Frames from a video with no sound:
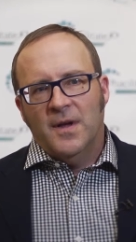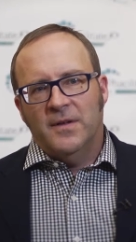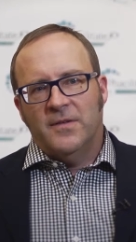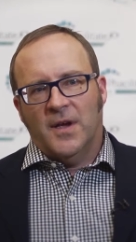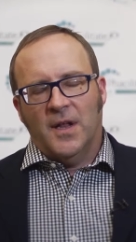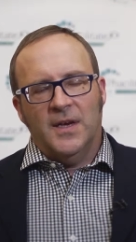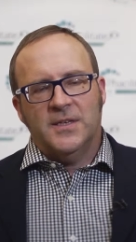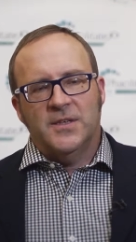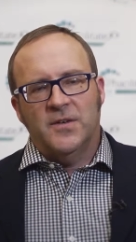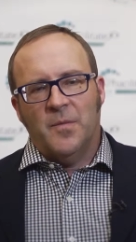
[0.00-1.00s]
It's the
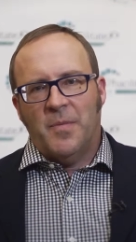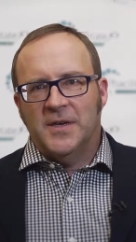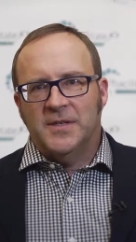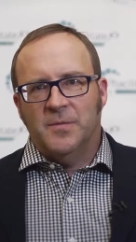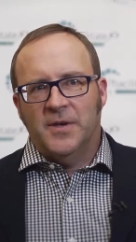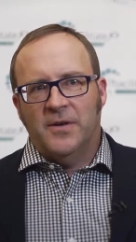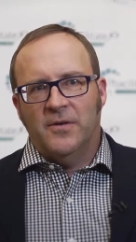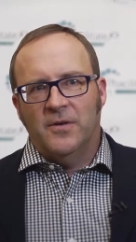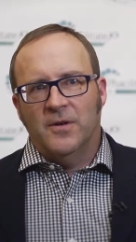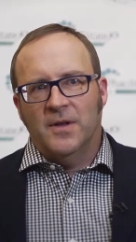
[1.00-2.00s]
collection of the patient
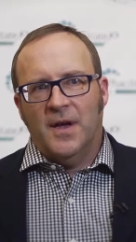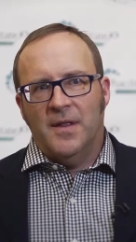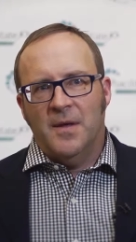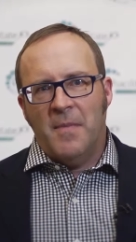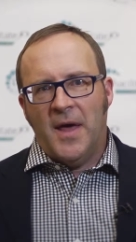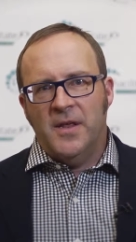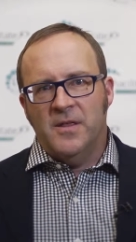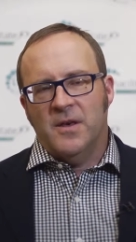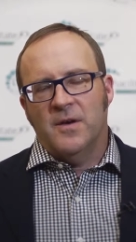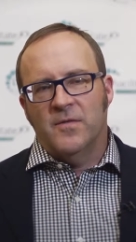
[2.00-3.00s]
material and the
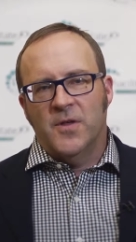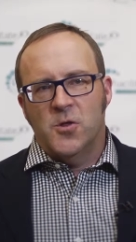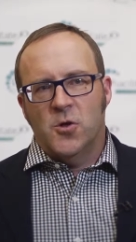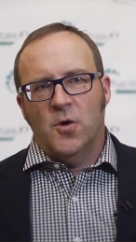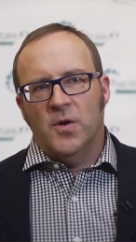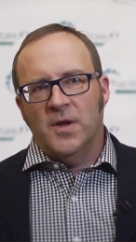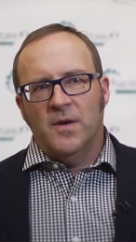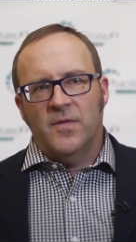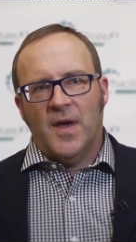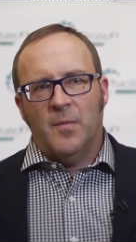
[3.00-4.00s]
managing of the journey
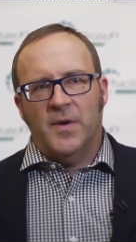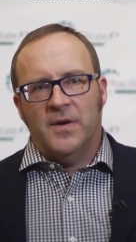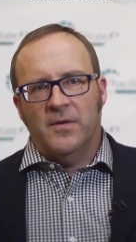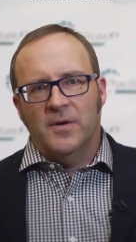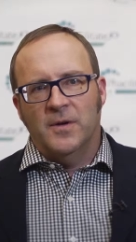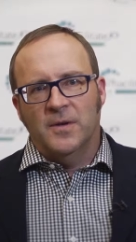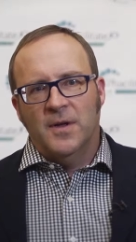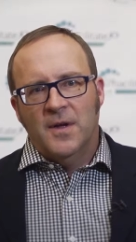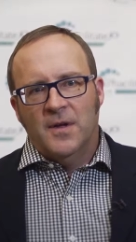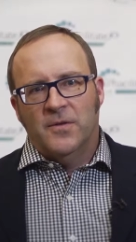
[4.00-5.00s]
of that material
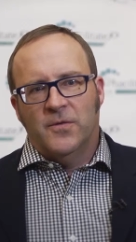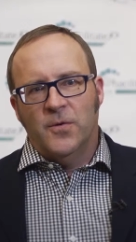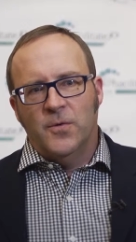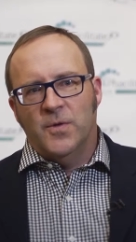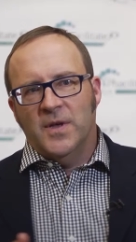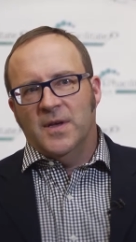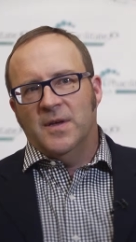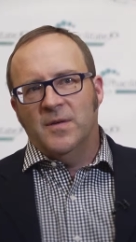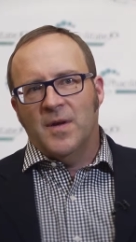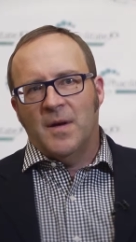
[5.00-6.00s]
to
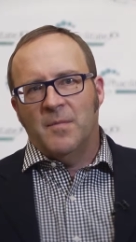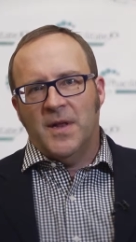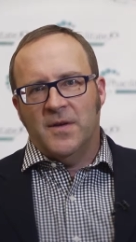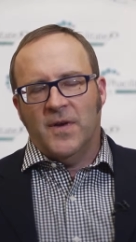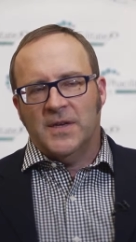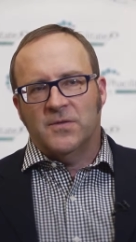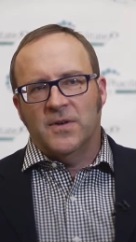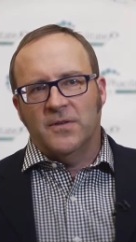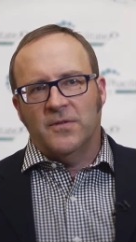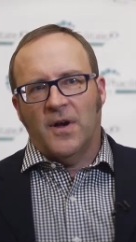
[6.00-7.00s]
the
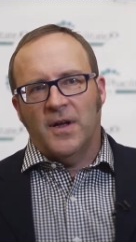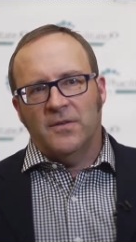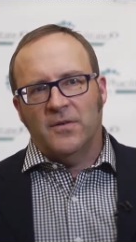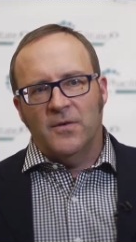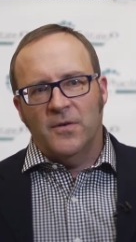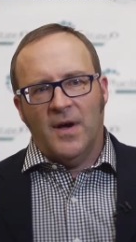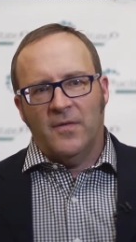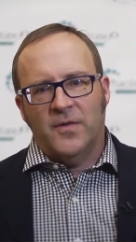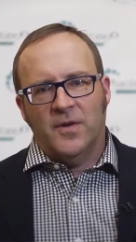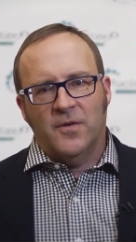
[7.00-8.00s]
manufacturing site. So you
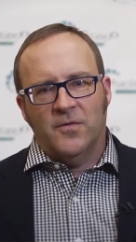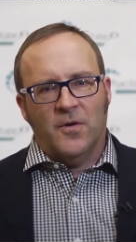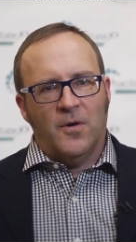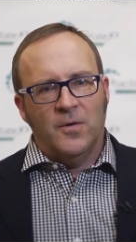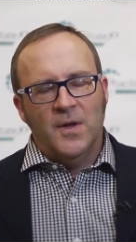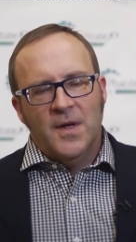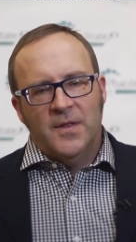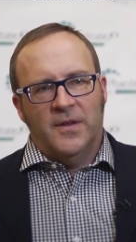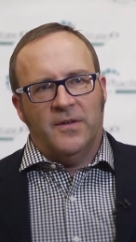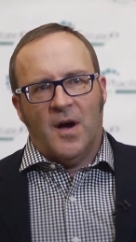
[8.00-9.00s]
have to control
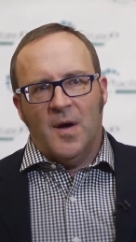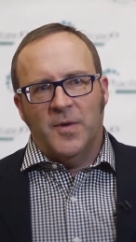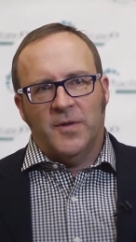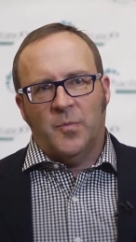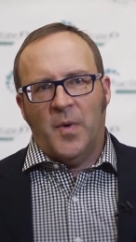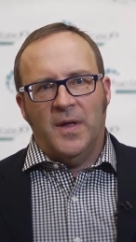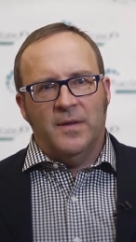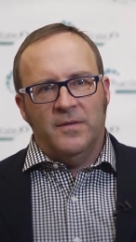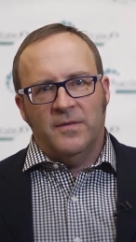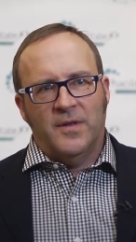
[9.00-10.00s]
the time it
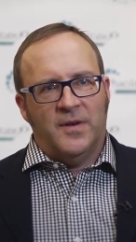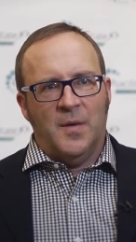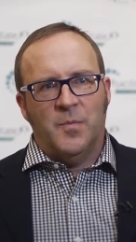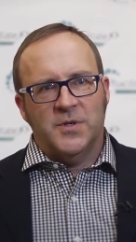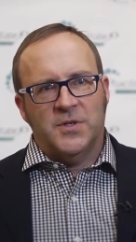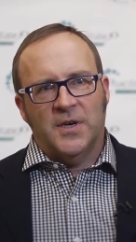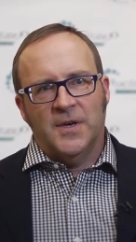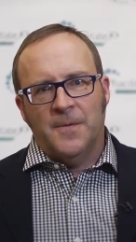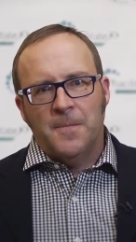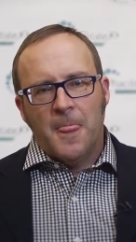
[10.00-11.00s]
spends, the temperature.